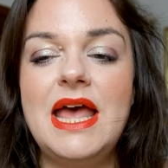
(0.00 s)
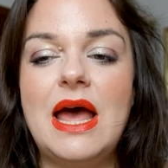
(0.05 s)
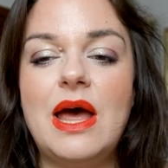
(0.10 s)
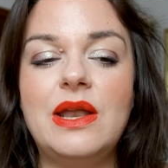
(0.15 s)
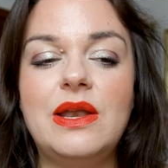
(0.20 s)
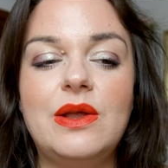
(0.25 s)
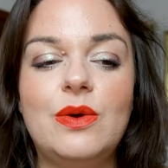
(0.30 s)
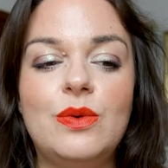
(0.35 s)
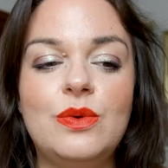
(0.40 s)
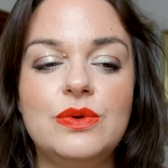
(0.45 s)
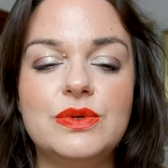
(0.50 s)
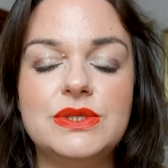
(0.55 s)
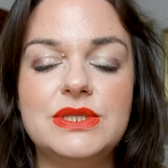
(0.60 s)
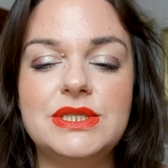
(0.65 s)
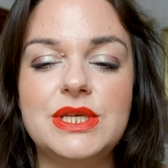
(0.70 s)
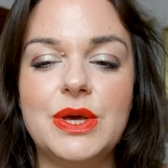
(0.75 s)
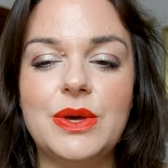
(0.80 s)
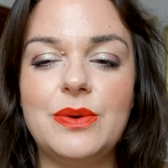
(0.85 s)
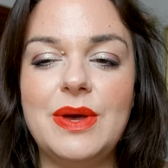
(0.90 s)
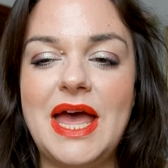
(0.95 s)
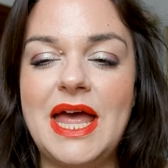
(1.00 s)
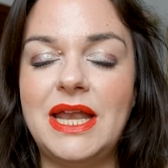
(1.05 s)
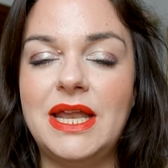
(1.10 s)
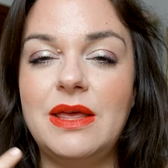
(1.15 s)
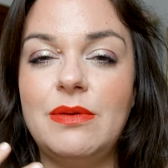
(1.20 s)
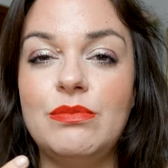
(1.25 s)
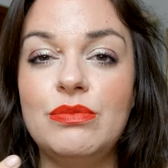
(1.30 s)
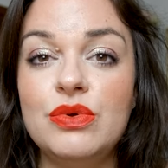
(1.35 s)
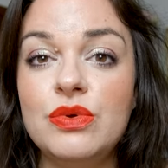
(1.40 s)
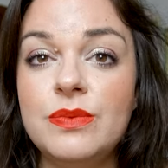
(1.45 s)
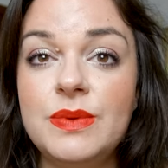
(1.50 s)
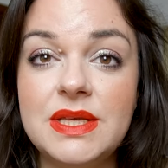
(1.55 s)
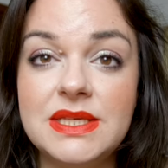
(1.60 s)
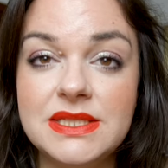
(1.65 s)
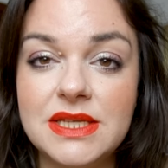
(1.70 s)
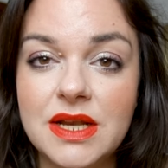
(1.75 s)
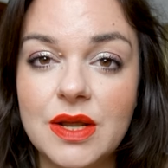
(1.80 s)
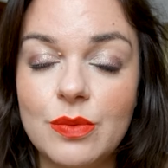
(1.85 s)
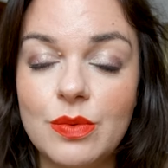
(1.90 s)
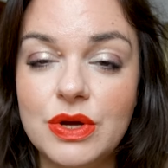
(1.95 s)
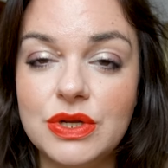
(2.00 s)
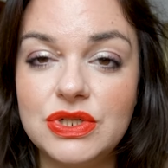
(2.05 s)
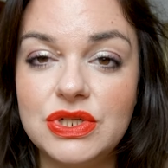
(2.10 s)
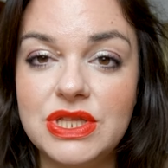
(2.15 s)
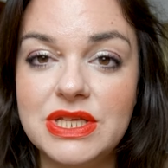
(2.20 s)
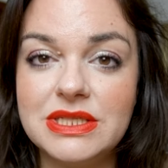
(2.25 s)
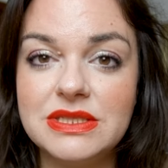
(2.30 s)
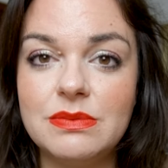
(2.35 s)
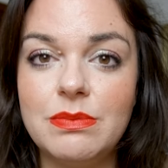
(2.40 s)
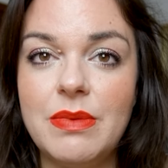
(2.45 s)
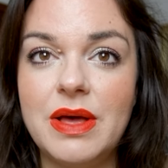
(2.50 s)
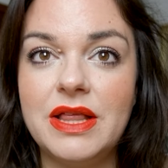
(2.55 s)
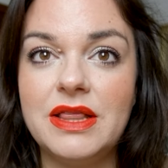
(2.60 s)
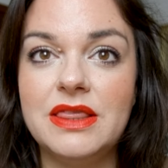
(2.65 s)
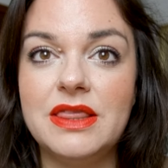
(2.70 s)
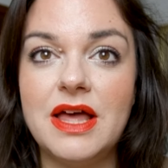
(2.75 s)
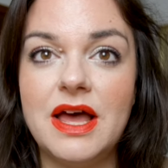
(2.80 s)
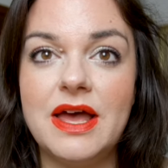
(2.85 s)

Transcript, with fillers: and also any movies that I watch this month.